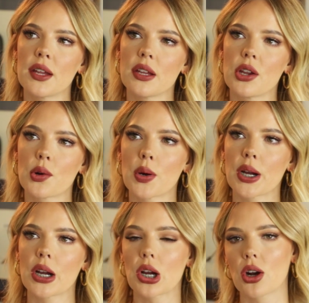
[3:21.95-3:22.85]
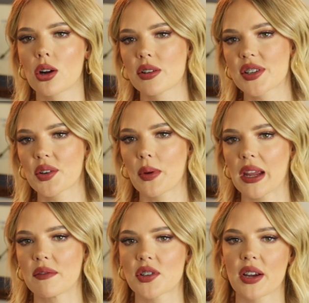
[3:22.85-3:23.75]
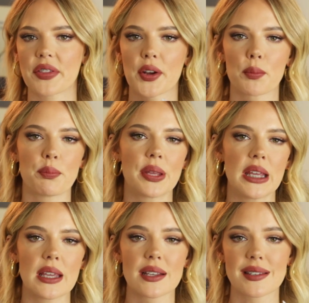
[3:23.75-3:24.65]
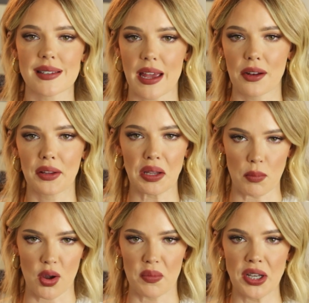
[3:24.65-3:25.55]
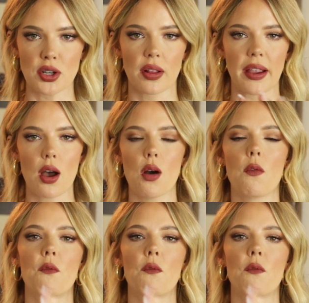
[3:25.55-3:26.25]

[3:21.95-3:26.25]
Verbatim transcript: your curls or waves are at their peak settling moment and you're like, oh,